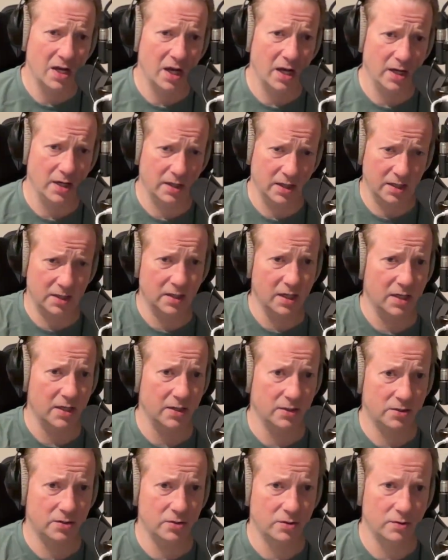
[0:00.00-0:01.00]

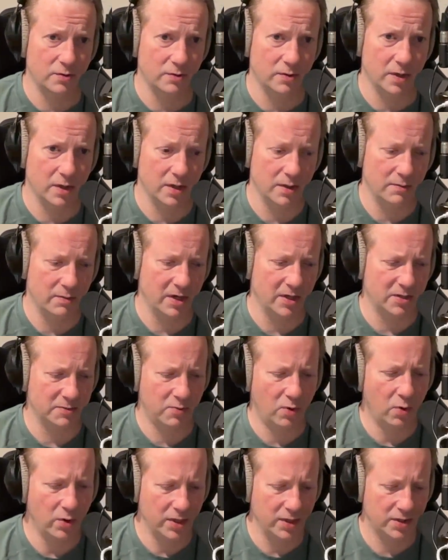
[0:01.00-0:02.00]
to Mike's
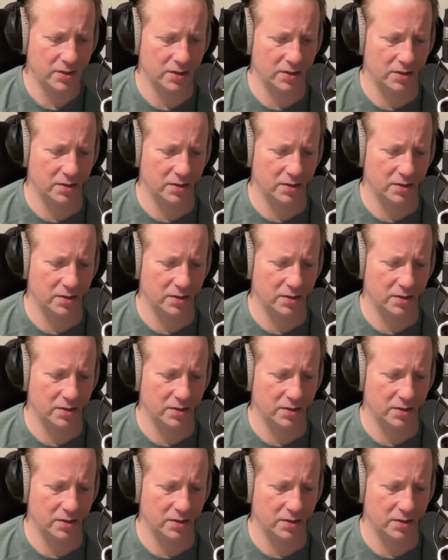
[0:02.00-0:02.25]
point,